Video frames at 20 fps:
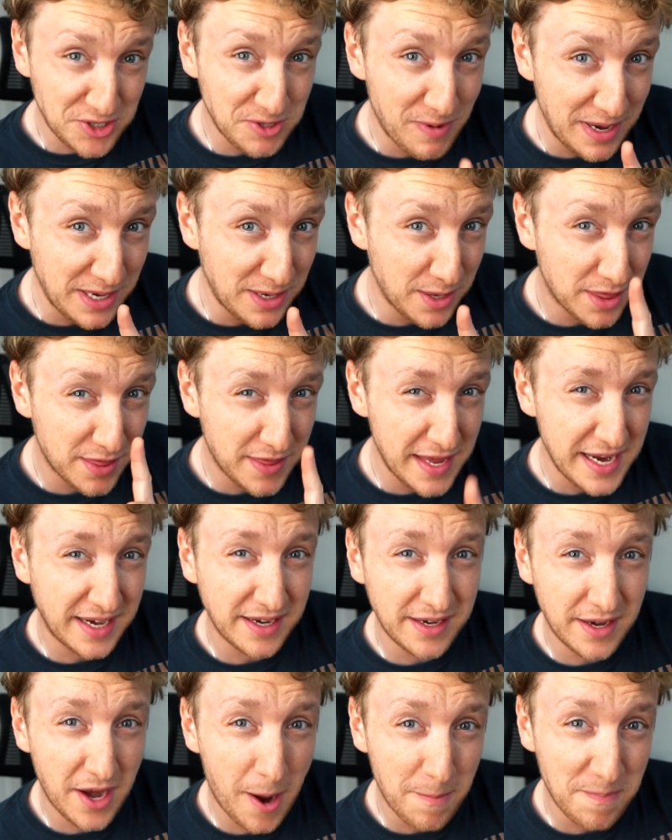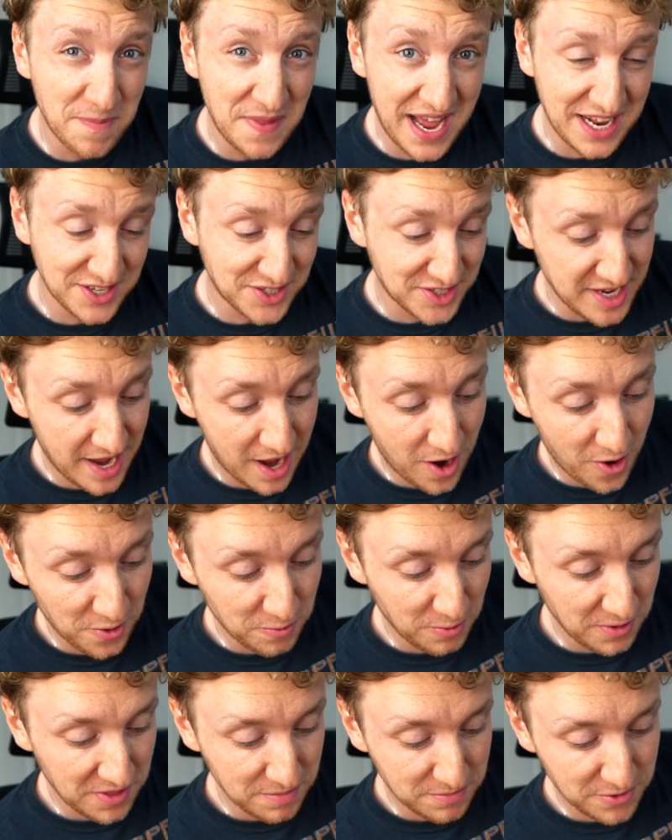when you thicken up that
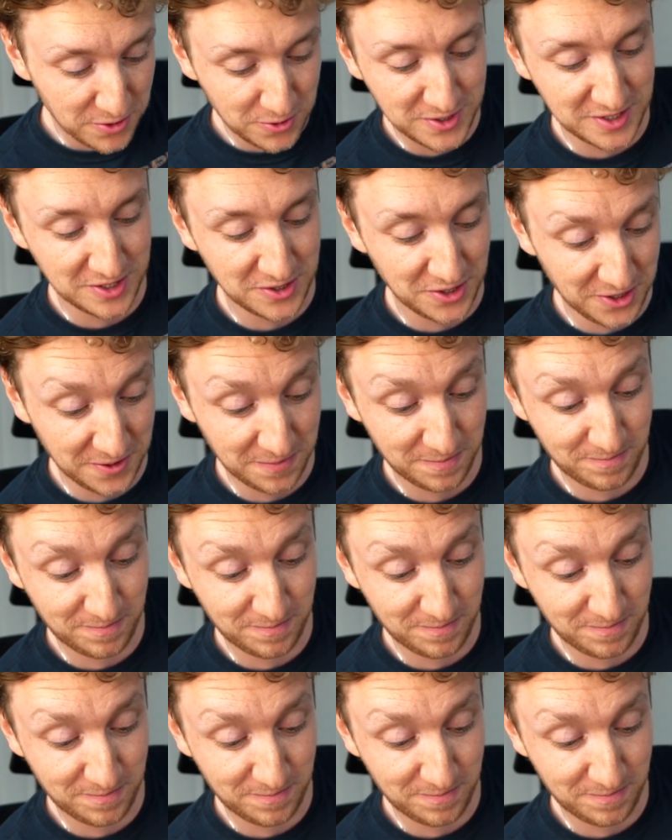sound with a booster.